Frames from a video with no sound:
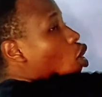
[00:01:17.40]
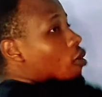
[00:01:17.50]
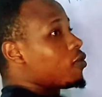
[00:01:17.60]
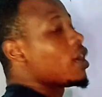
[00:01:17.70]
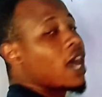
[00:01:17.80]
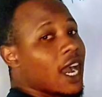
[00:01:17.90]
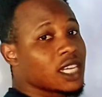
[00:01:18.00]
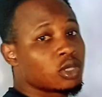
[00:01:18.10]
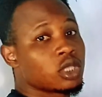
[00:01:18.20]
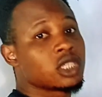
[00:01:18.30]
of
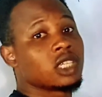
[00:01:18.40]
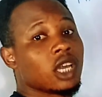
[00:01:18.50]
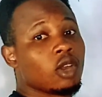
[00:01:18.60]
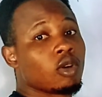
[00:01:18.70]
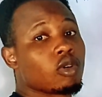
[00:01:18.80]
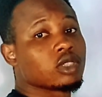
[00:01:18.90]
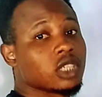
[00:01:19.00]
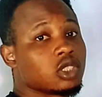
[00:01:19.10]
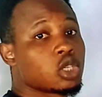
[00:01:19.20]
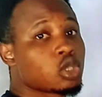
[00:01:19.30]
hydrogen ion
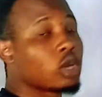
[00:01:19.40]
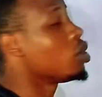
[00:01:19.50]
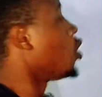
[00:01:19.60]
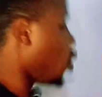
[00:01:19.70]
concentration,